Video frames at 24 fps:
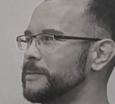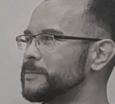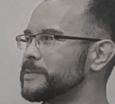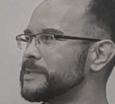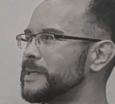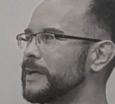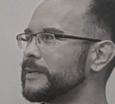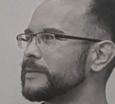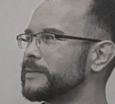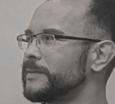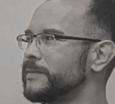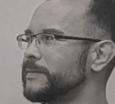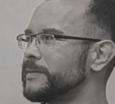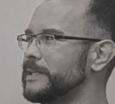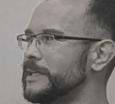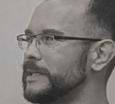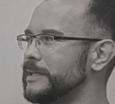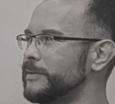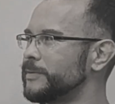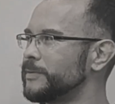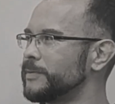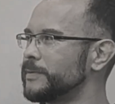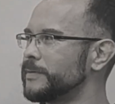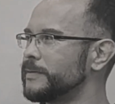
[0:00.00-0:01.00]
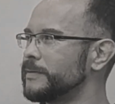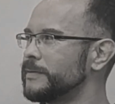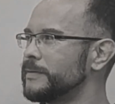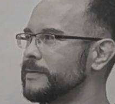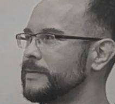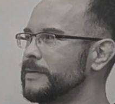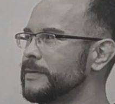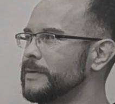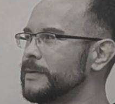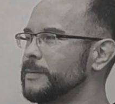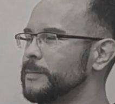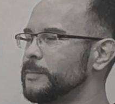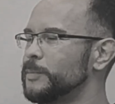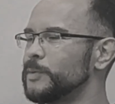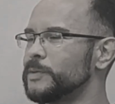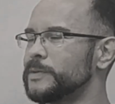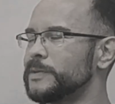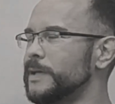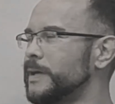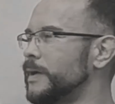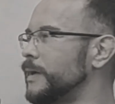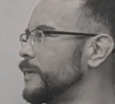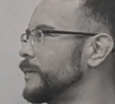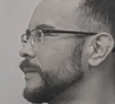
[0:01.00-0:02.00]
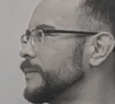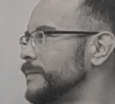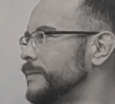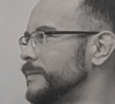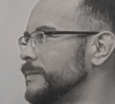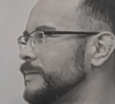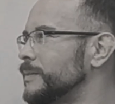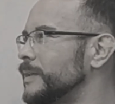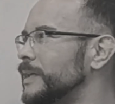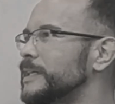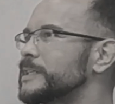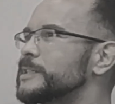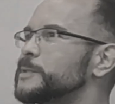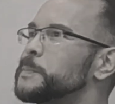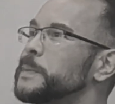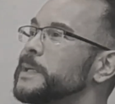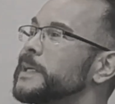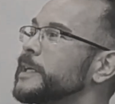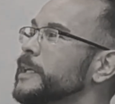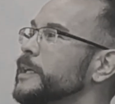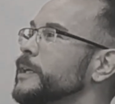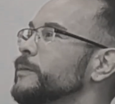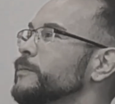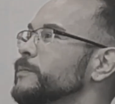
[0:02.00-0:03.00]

was out there in the ether. But then, like, speaking